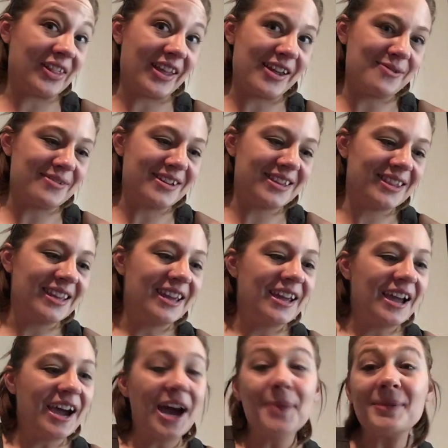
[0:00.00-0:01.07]
play with.
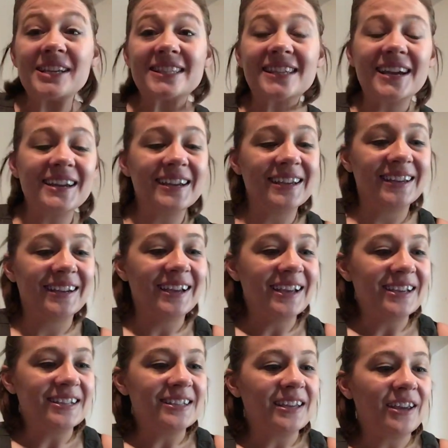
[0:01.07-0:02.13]
I'm excited.
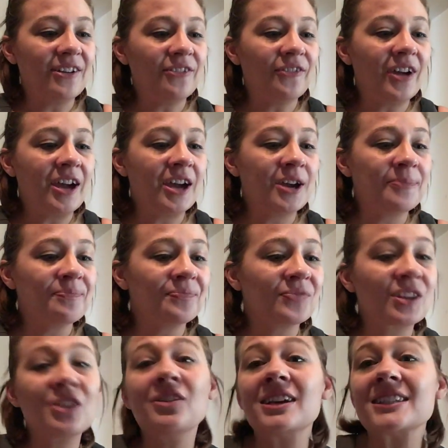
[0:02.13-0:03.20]
If
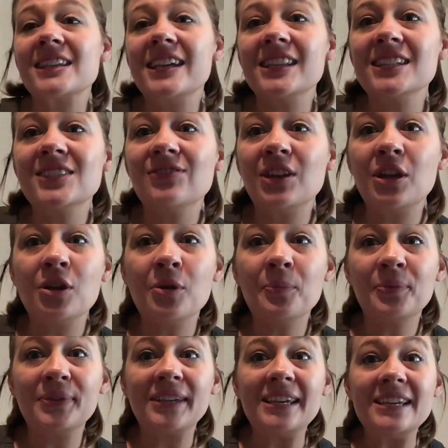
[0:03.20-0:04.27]
you guys like this
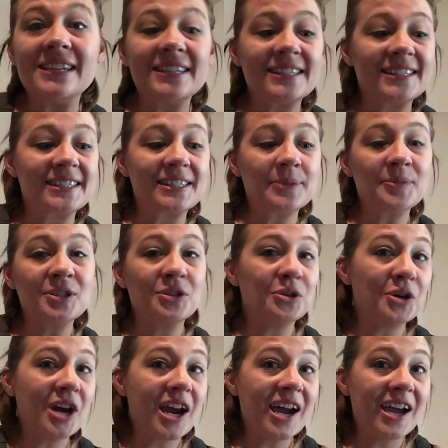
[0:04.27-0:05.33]
video, please
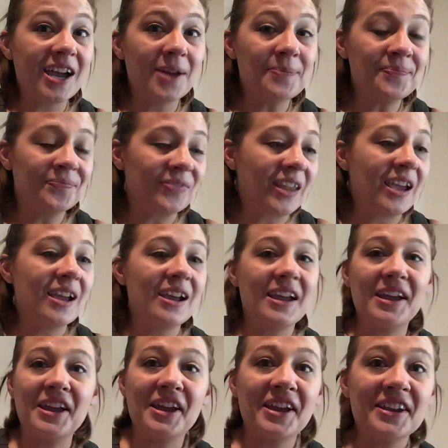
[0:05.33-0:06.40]
subscribe
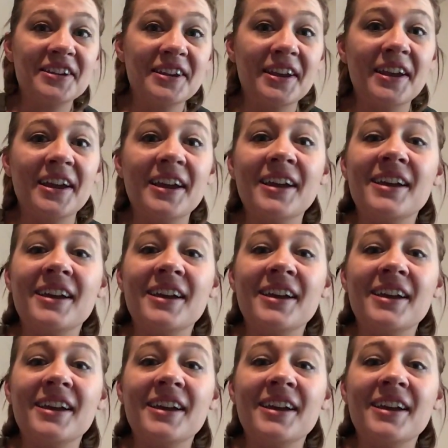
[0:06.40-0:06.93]
and